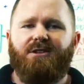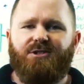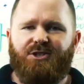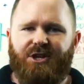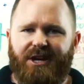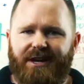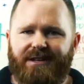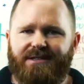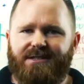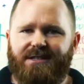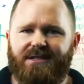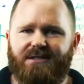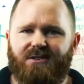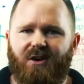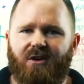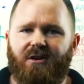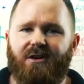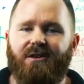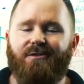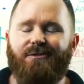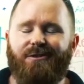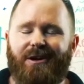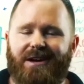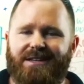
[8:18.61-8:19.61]
chances
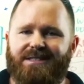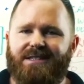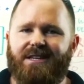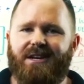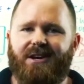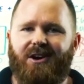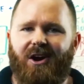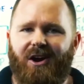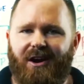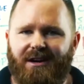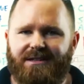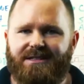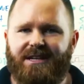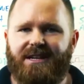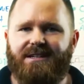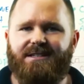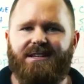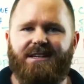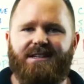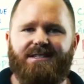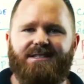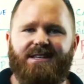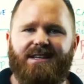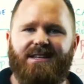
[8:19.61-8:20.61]
are, unless the
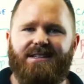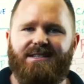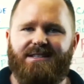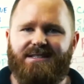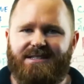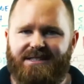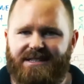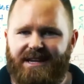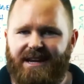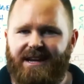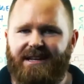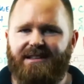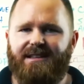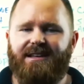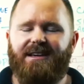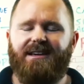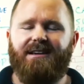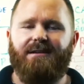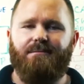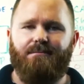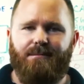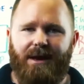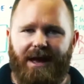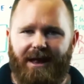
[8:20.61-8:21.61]
content is insanely
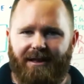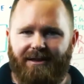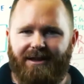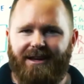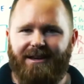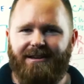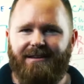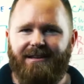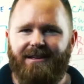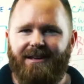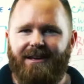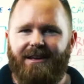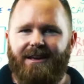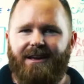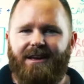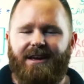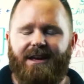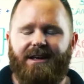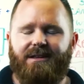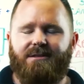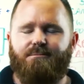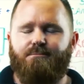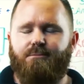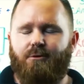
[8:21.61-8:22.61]
compelling,
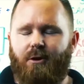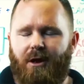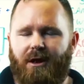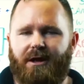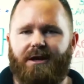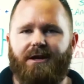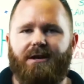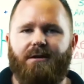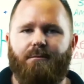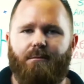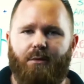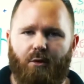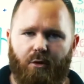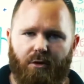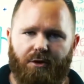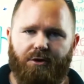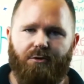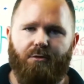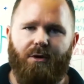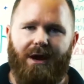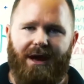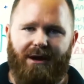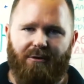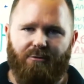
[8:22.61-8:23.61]
it's probably going to bore
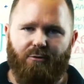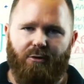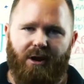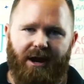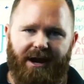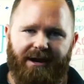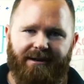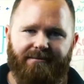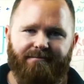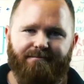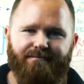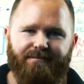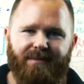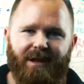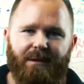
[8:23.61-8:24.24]
you out, right?